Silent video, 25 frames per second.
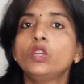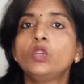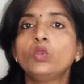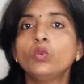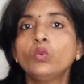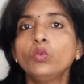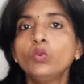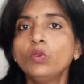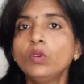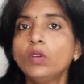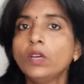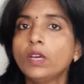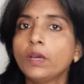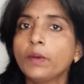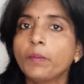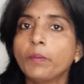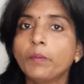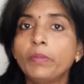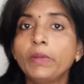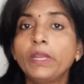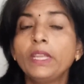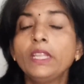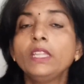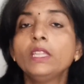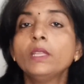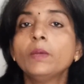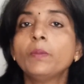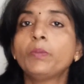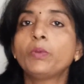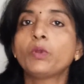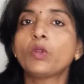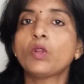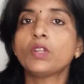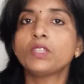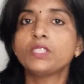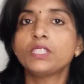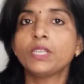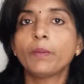to bring the
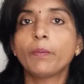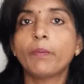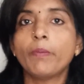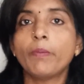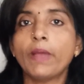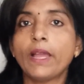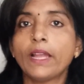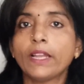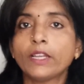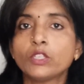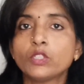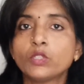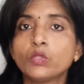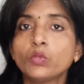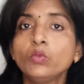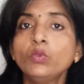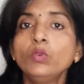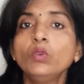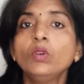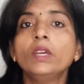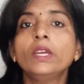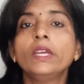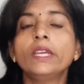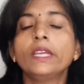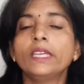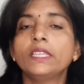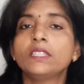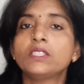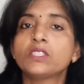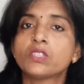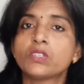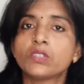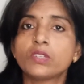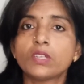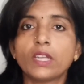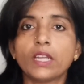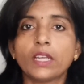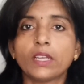project back to
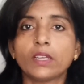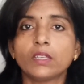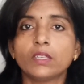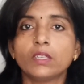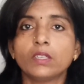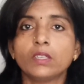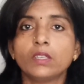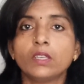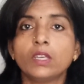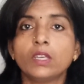its track.